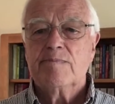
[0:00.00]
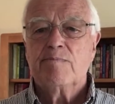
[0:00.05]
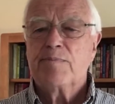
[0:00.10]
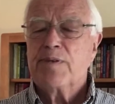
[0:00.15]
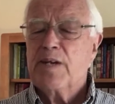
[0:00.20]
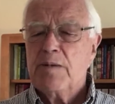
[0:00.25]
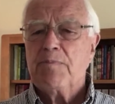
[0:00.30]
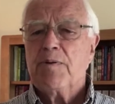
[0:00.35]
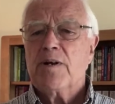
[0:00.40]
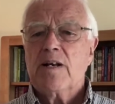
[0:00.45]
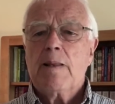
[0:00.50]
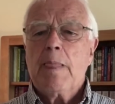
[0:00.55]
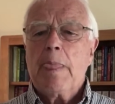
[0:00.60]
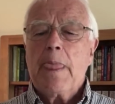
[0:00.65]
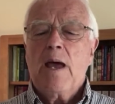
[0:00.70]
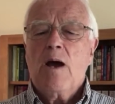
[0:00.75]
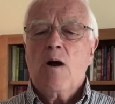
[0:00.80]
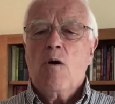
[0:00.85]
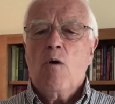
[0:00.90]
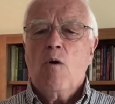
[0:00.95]
People,
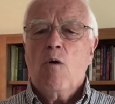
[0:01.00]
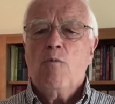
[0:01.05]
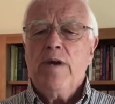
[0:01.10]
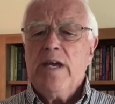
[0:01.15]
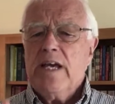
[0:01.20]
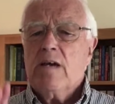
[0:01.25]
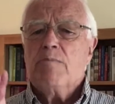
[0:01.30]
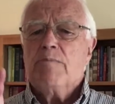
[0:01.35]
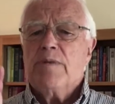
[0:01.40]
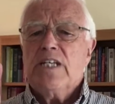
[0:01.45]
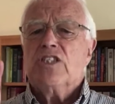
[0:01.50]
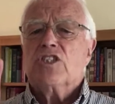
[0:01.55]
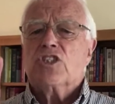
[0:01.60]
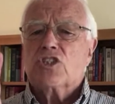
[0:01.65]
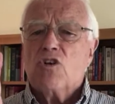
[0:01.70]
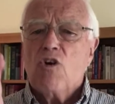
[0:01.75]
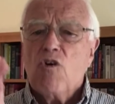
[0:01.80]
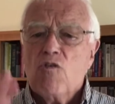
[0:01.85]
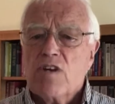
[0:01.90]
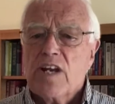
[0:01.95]
we can be
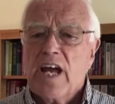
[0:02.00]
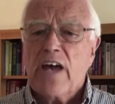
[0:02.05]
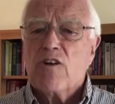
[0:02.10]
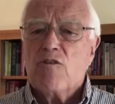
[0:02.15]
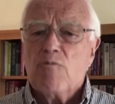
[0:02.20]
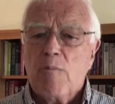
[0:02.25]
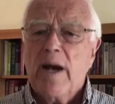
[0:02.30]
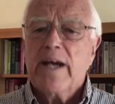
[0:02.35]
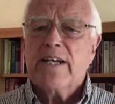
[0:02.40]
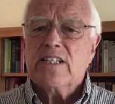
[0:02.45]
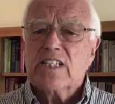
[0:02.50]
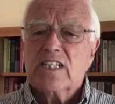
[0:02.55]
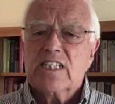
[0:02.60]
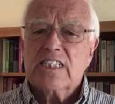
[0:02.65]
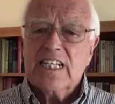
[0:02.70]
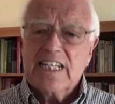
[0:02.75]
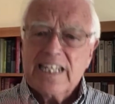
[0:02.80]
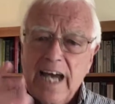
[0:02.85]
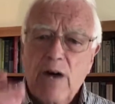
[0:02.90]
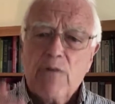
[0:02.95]
so
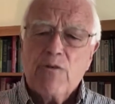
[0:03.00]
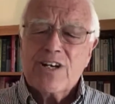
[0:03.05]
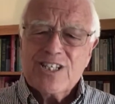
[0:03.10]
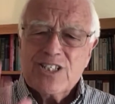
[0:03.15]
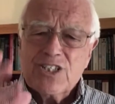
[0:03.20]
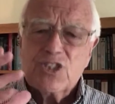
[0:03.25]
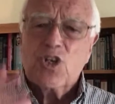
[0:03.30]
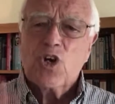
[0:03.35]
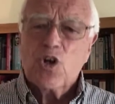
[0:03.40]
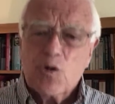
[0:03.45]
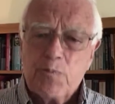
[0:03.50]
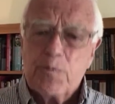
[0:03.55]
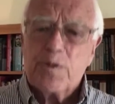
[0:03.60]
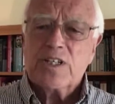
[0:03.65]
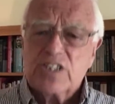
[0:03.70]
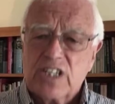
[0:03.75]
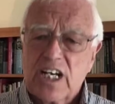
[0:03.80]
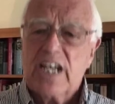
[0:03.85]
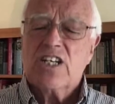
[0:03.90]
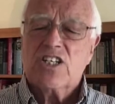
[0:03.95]
narrow-minded in our
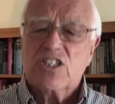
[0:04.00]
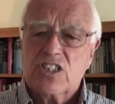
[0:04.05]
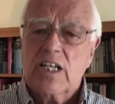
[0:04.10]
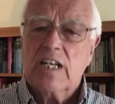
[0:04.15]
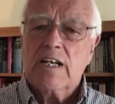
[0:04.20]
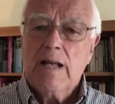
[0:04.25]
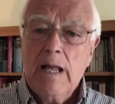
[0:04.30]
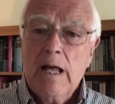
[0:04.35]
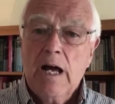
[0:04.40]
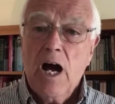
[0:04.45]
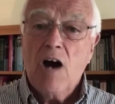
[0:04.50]
interpretation